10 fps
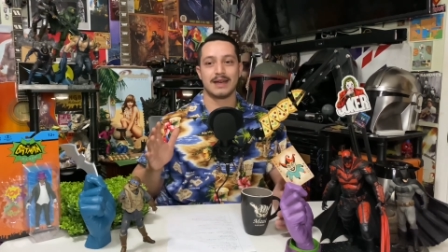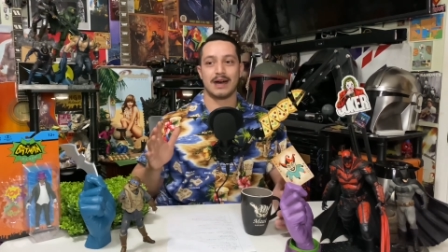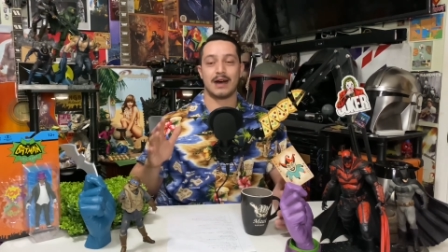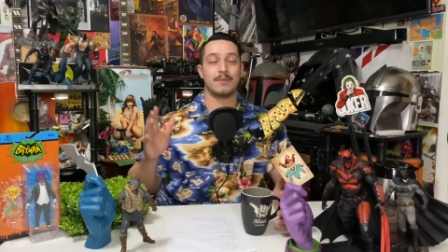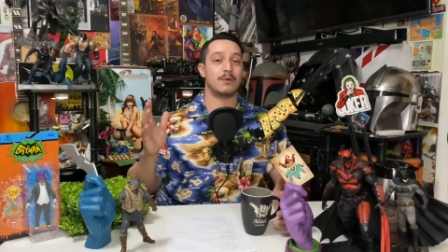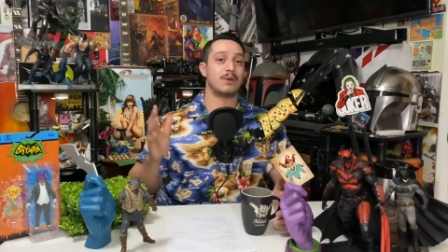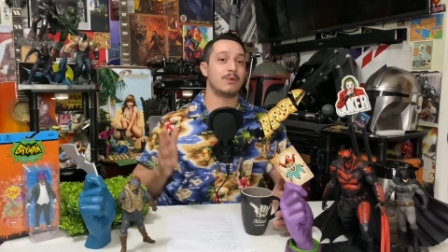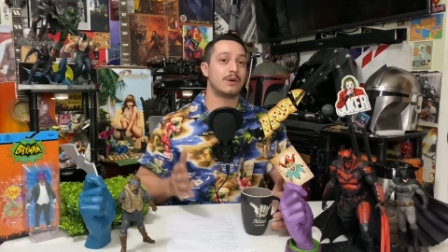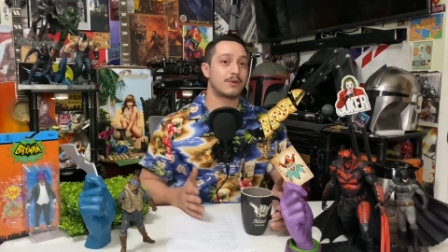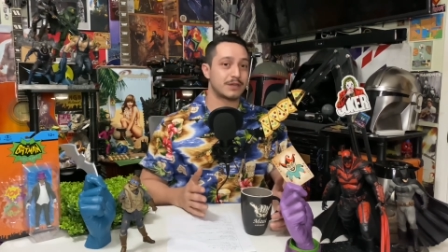uh, but we
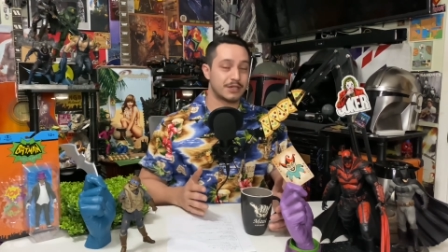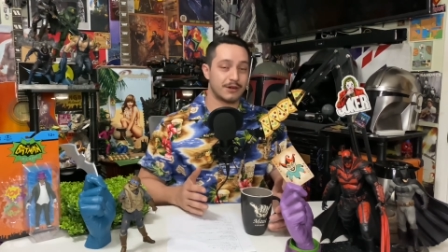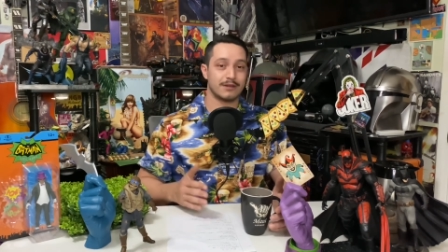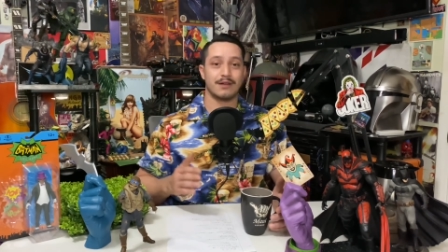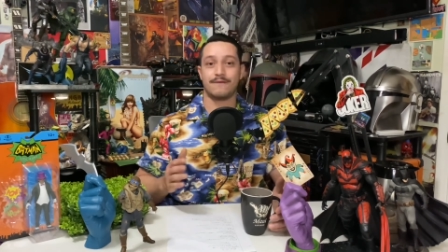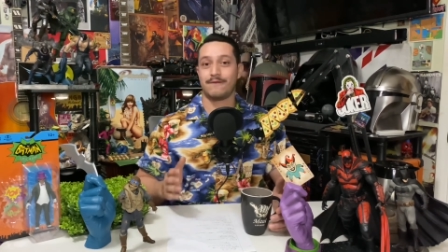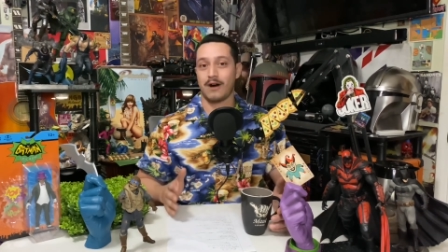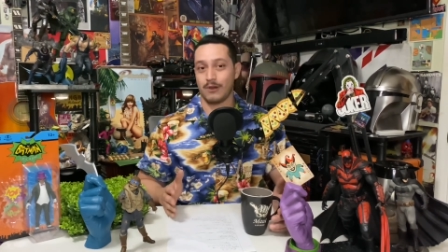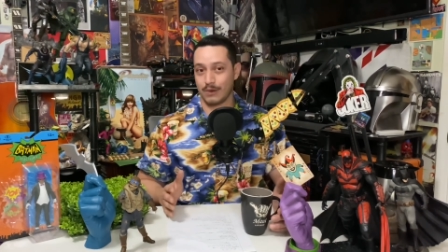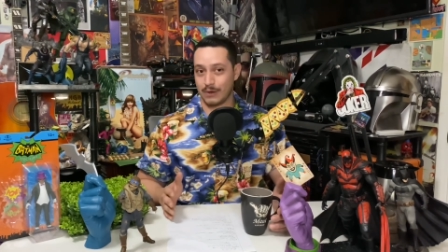will return the
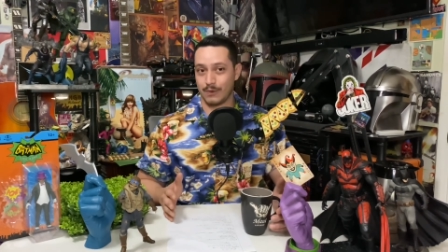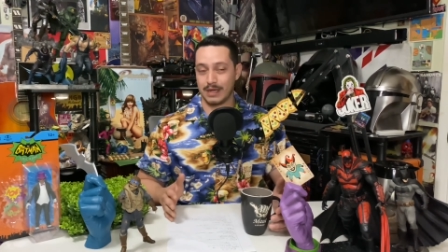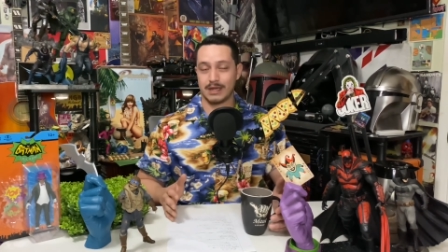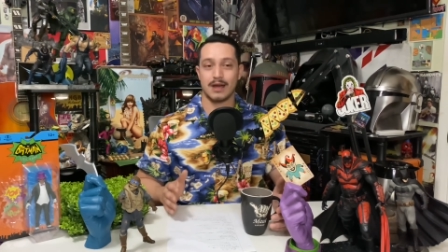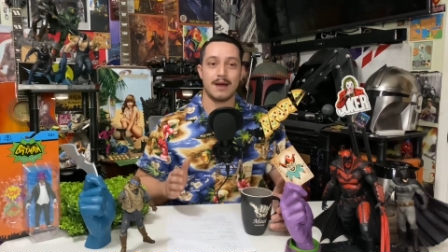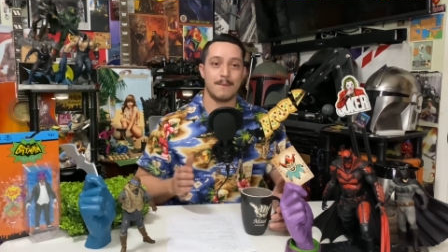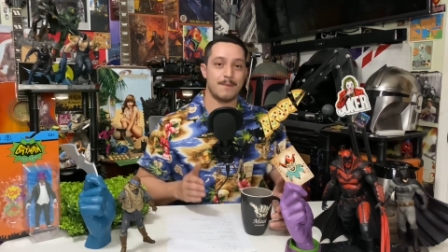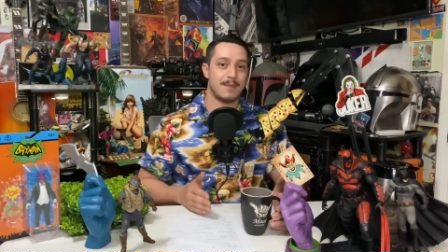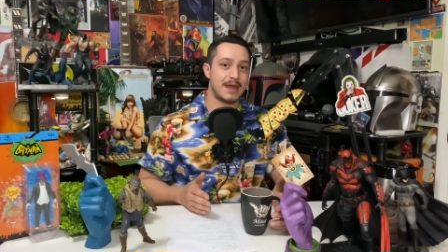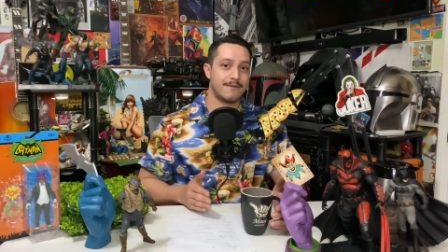following week,
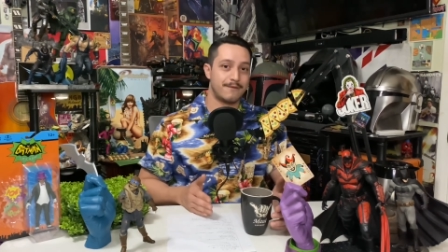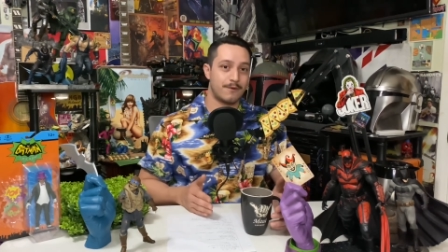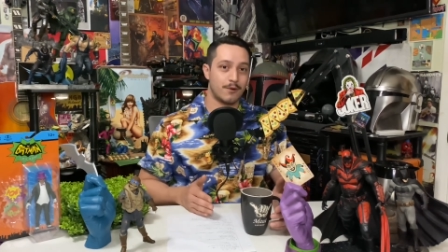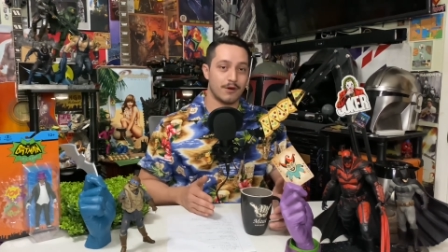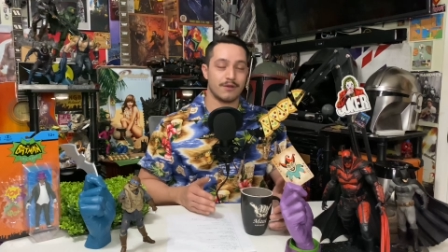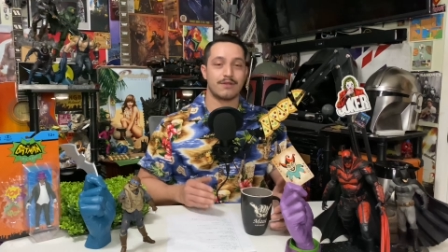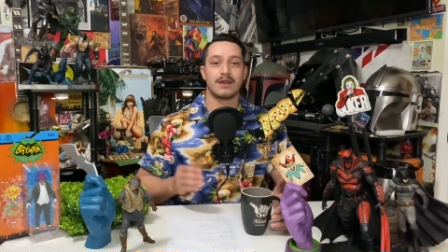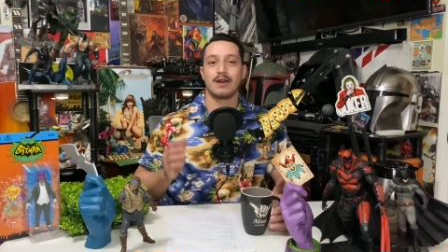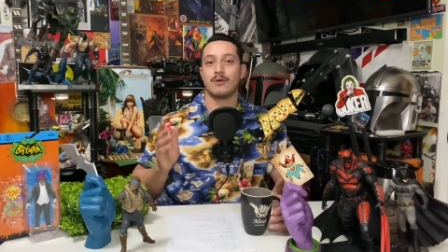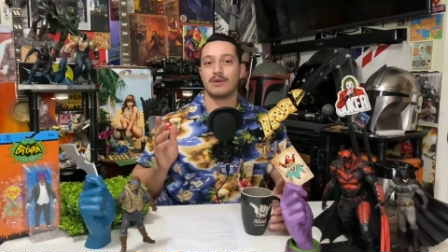May 4th,
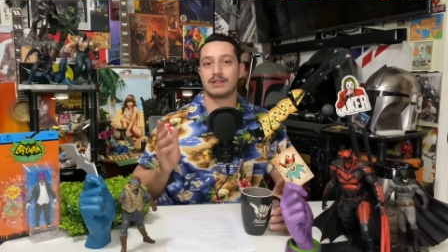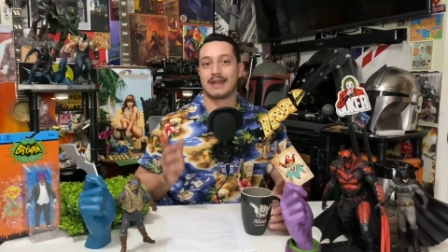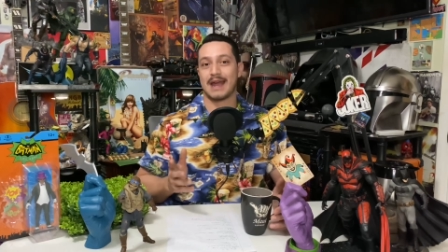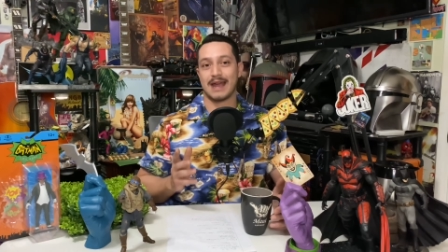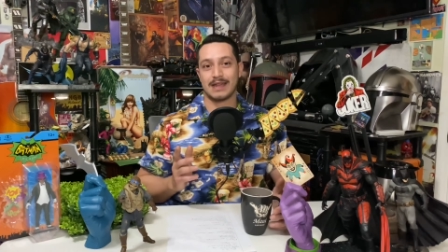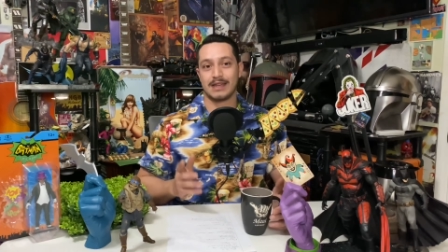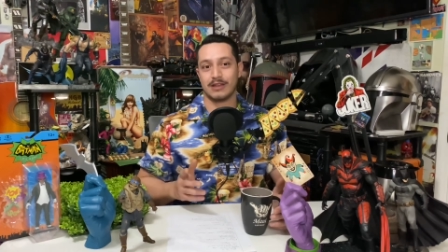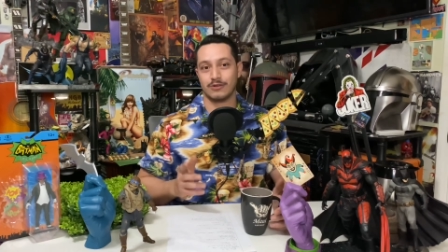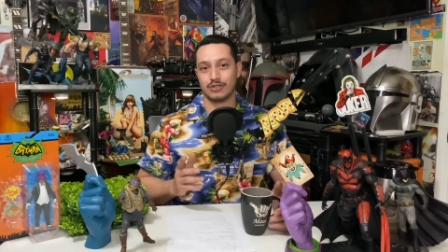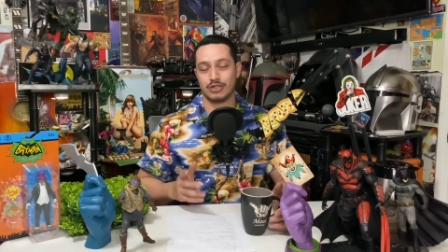with Can't
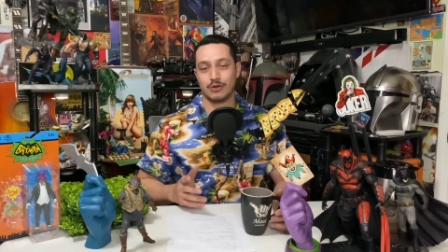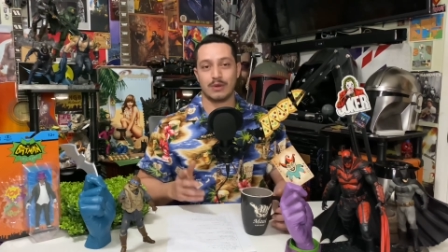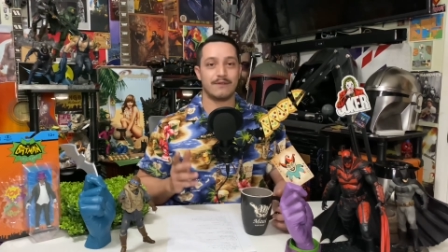Kill Chewy.